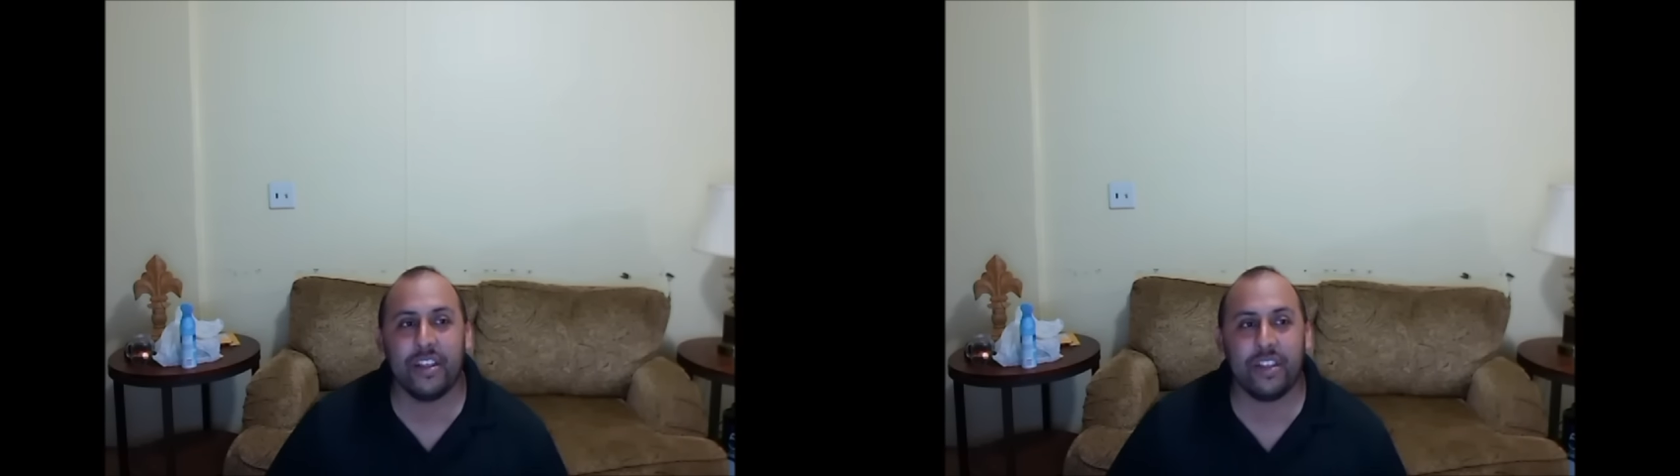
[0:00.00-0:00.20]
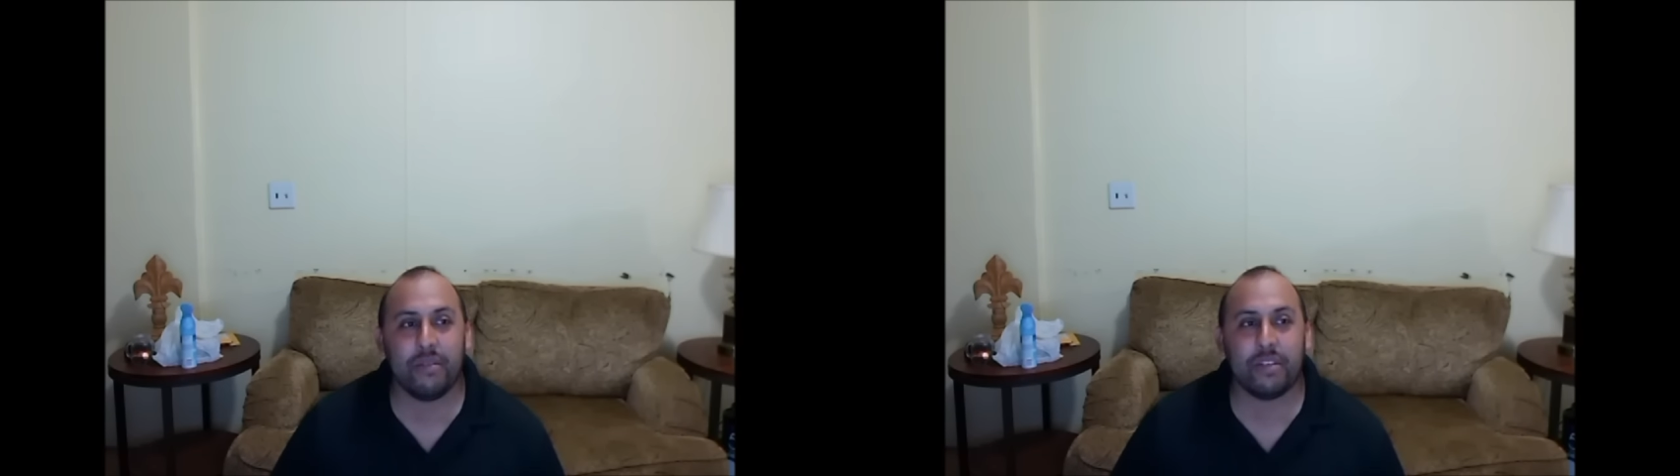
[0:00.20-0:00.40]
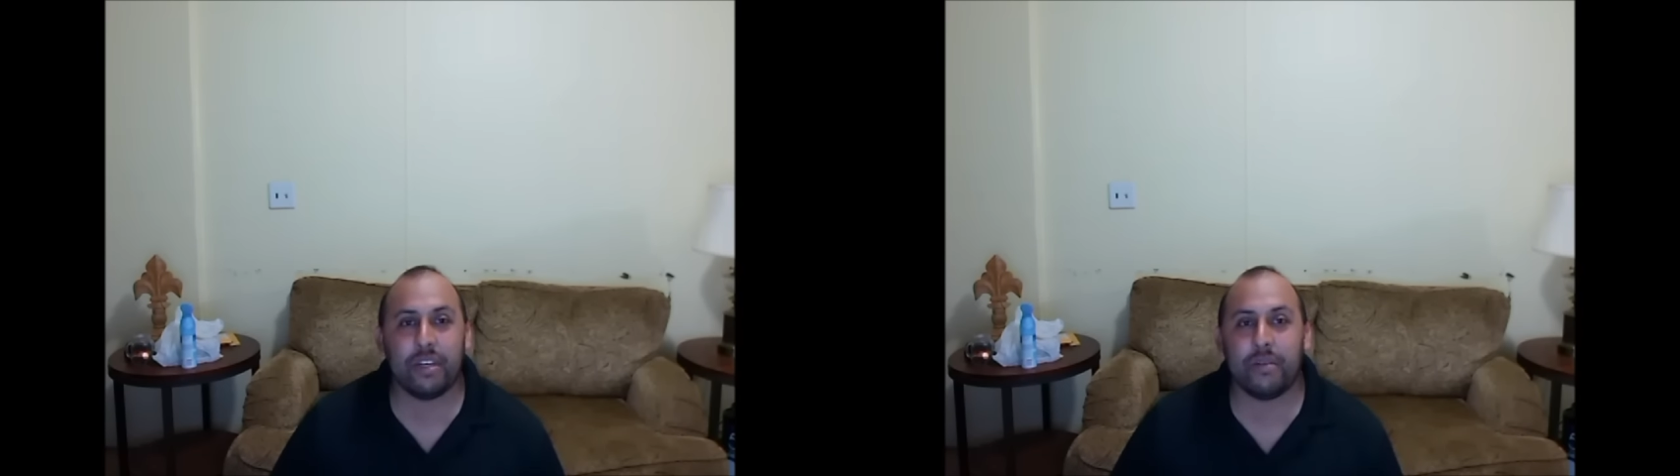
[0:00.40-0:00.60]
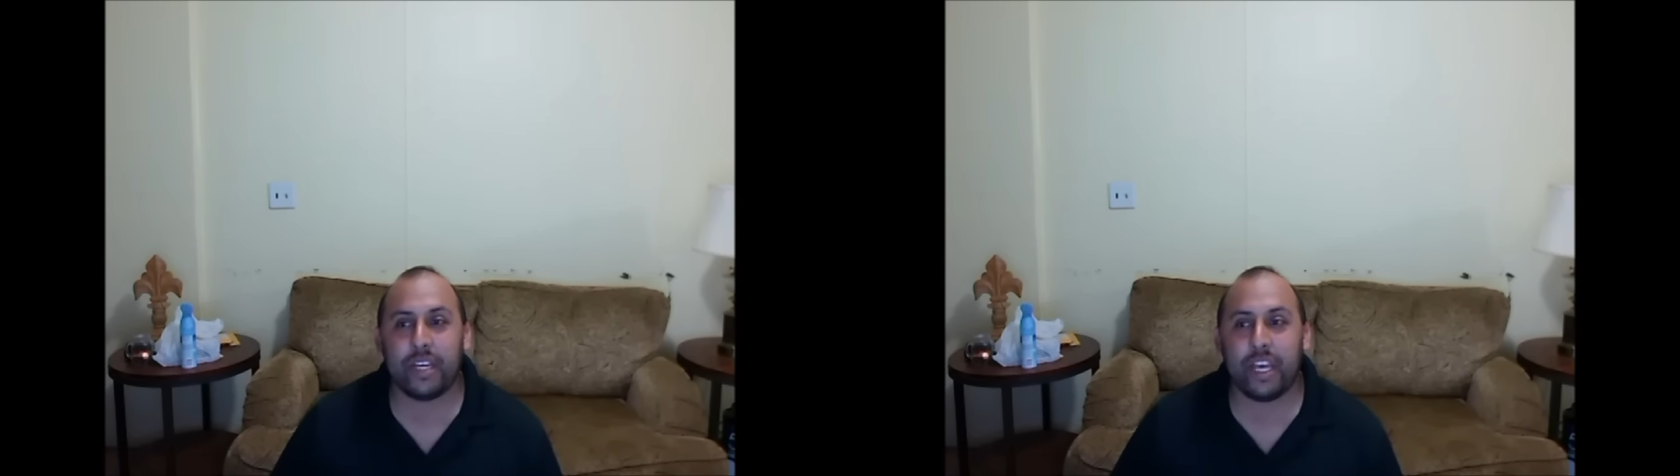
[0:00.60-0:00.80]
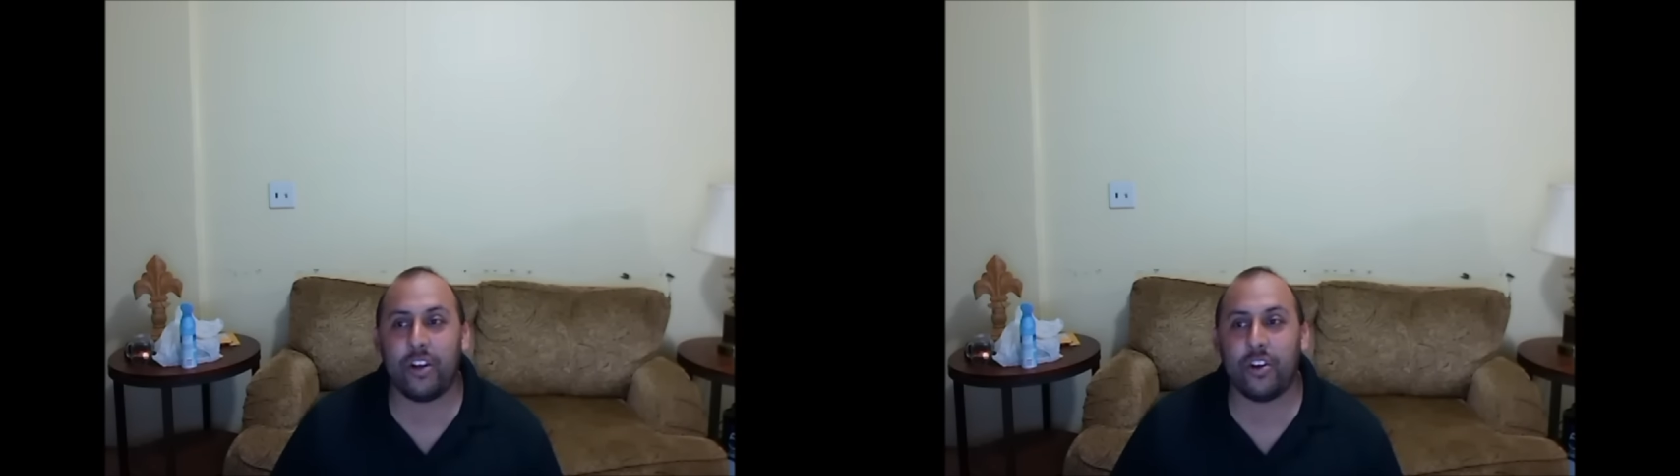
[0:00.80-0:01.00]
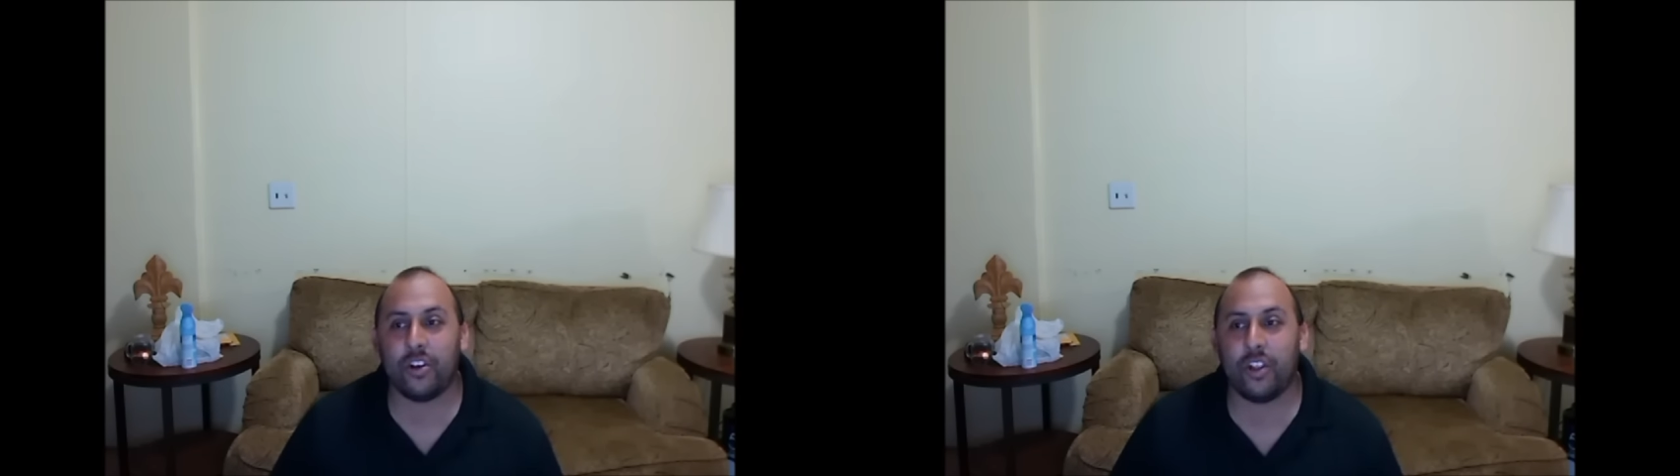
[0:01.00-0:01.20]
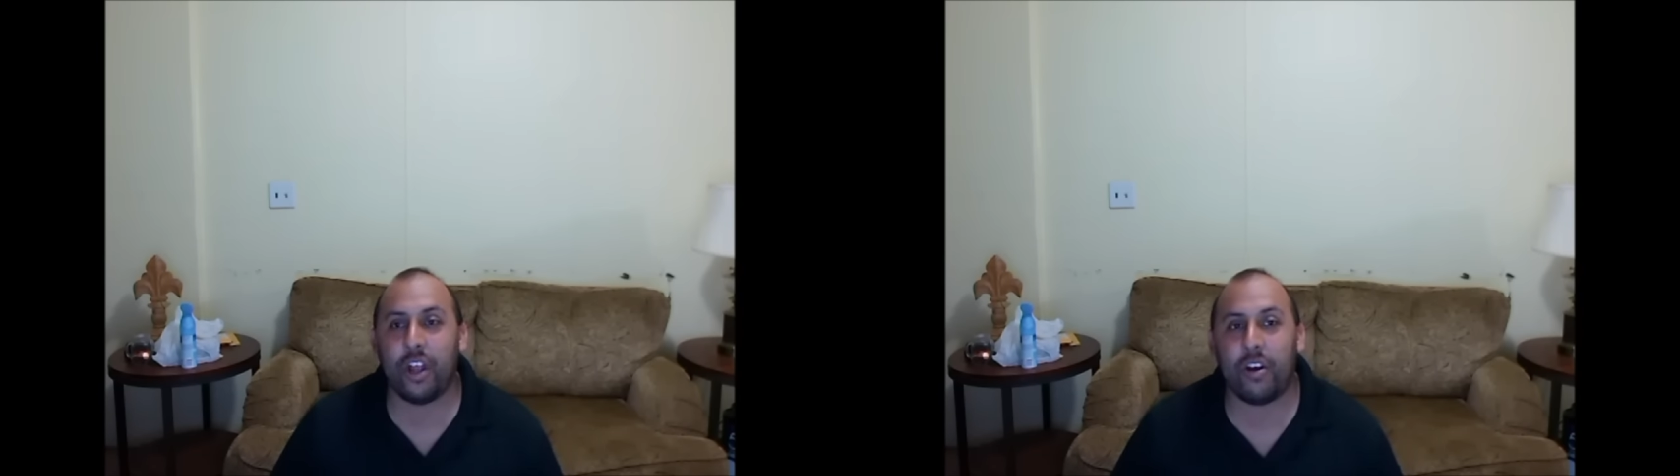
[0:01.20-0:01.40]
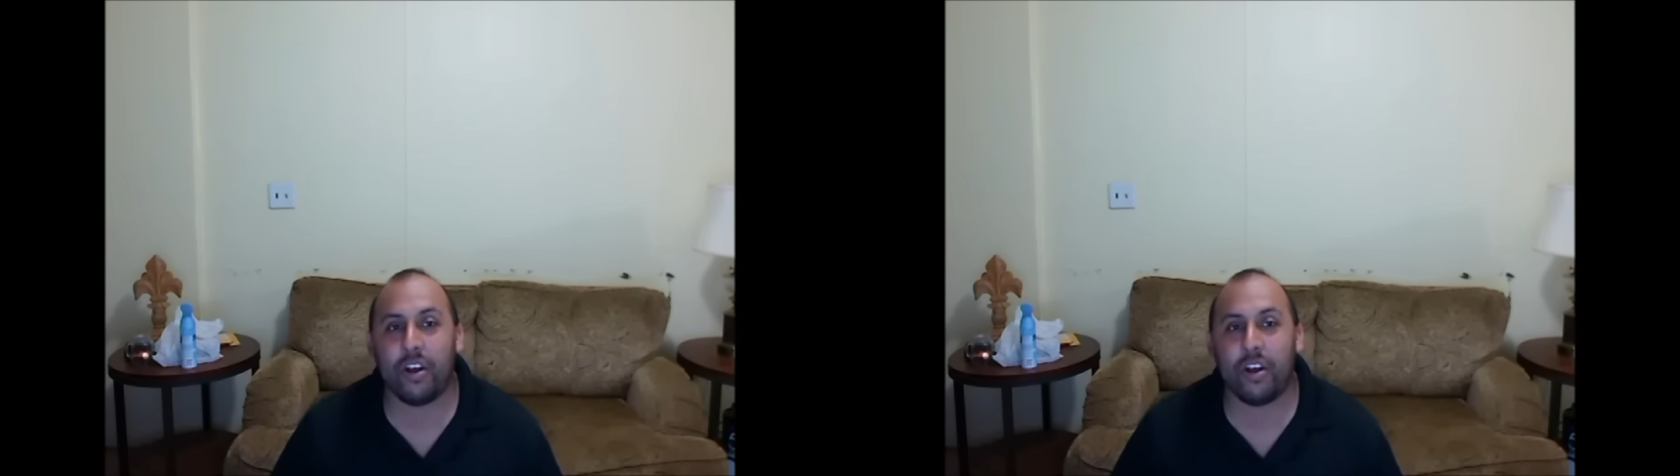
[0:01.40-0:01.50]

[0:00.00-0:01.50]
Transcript: he was able to get Uncle Larry.